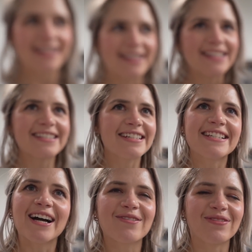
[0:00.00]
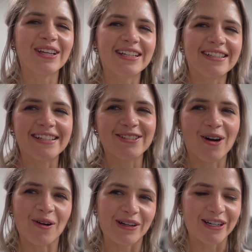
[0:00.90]
This exact flake is
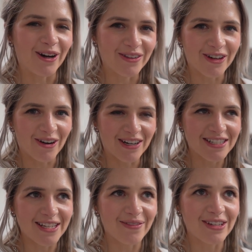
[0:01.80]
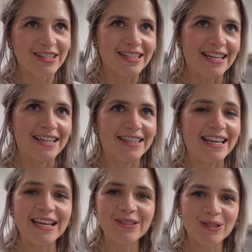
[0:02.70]
already on the RX7 in the
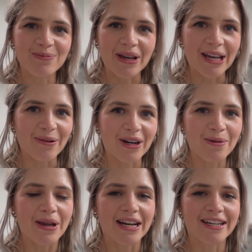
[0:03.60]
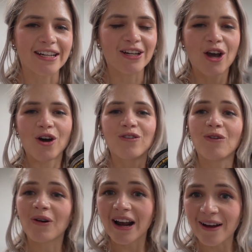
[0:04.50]
engine bay when I painted it
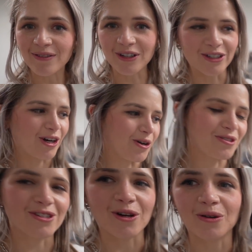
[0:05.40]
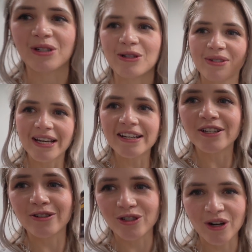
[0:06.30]
forever ago. So you take
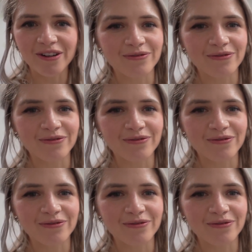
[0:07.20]
your dry